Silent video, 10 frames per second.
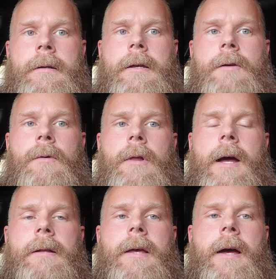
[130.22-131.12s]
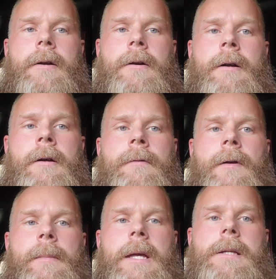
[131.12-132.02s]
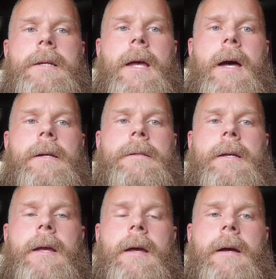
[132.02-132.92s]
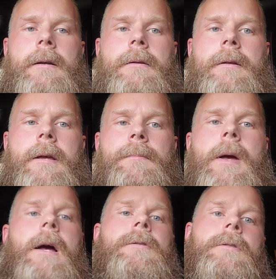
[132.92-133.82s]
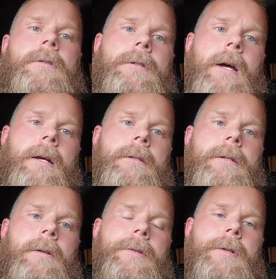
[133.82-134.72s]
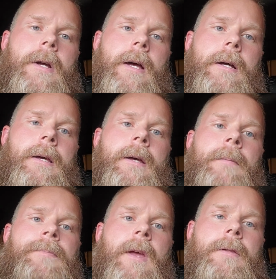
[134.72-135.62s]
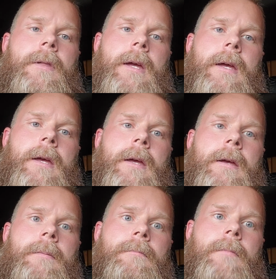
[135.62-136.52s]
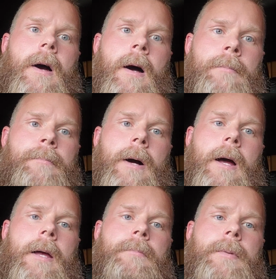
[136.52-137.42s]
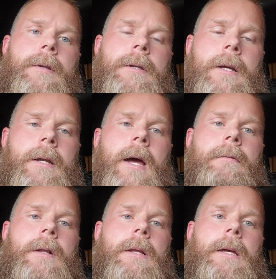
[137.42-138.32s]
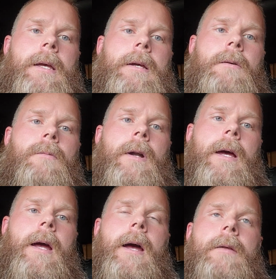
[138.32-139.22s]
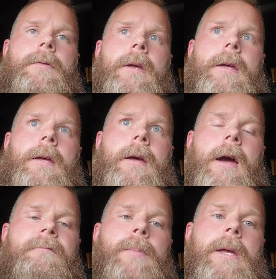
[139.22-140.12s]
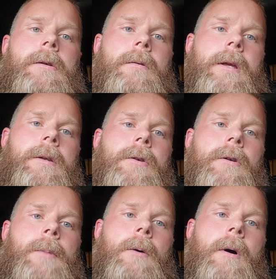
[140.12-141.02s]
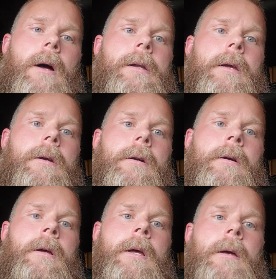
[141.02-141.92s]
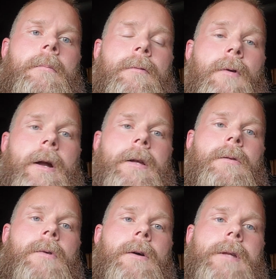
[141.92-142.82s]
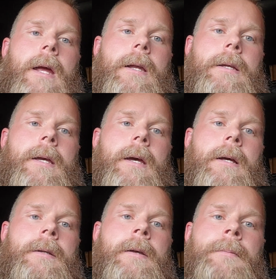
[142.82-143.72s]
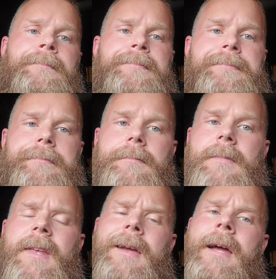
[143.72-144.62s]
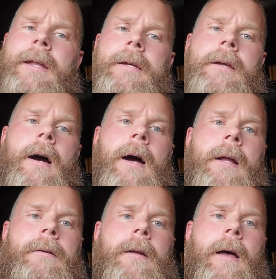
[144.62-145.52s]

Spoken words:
equal length header from ETS and the passenger side cylinder head. The up pipe did have a leak when I had the FP green turbo on here before I did the rotated kit, and it got